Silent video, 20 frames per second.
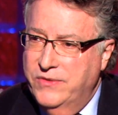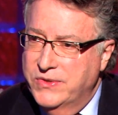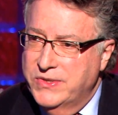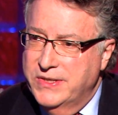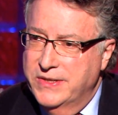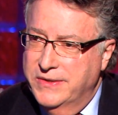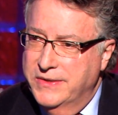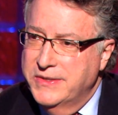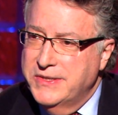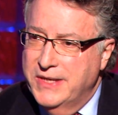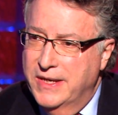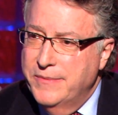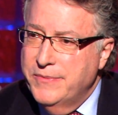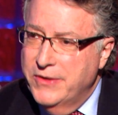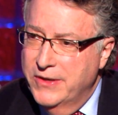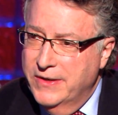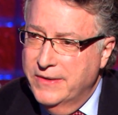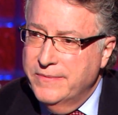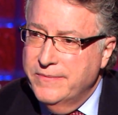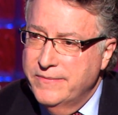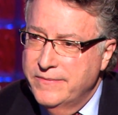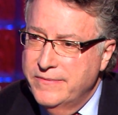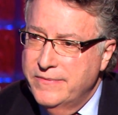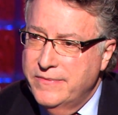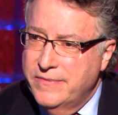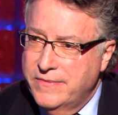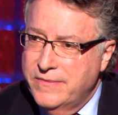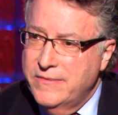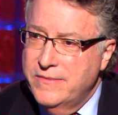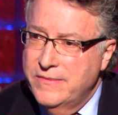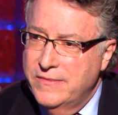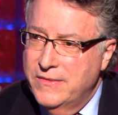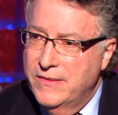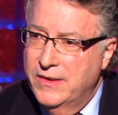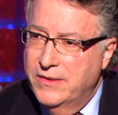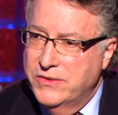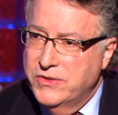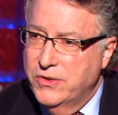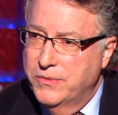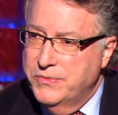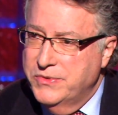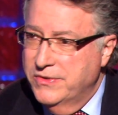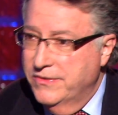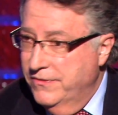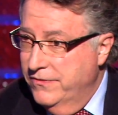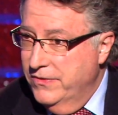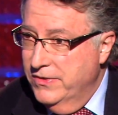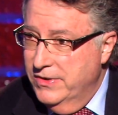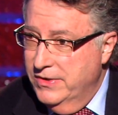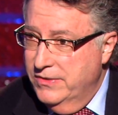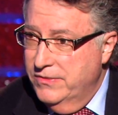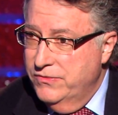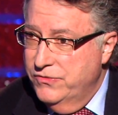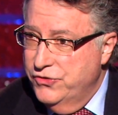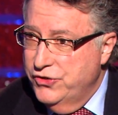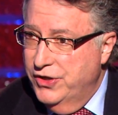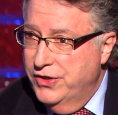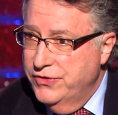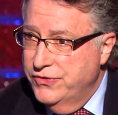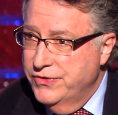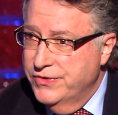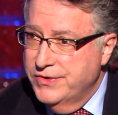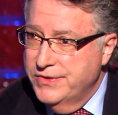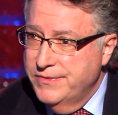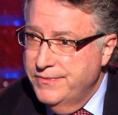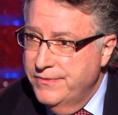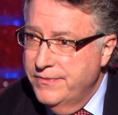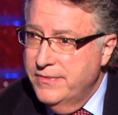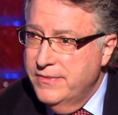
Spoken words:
you seen the same thing in terms of the changes?